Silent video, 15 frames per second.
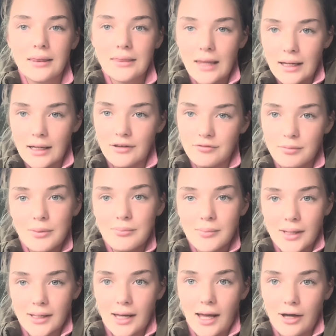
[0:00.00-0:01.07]
they have been
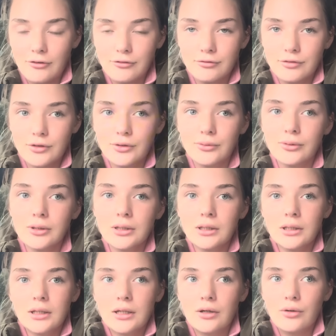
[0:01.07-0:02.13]
mega helpful.
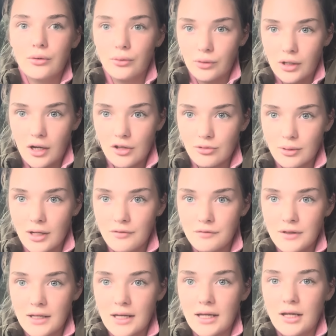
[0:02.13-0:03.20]
All the guys were
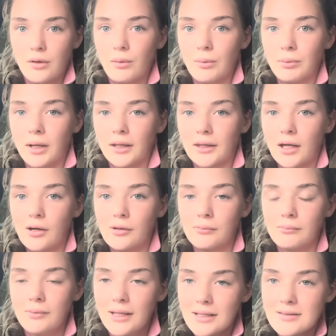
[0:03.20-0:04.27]
lovely when we had that whole
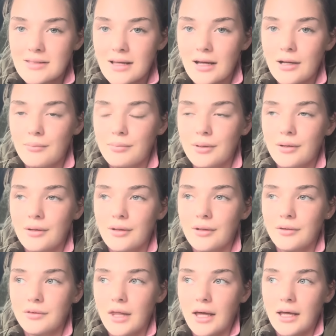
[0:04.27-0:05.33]
mix up.
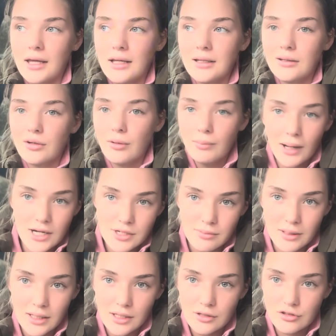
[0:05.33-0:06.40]
They got back to
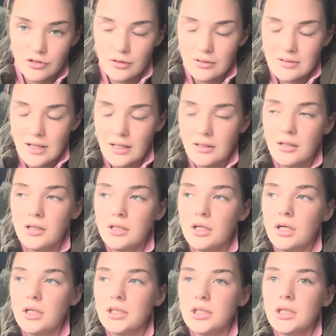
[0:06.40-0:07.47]
me as soon as they
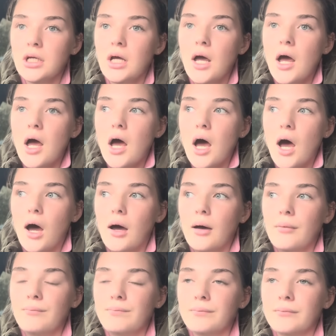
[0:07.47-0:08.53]
could.
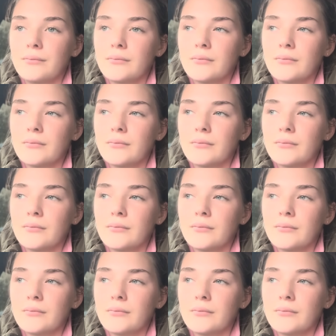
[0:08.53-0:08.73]
The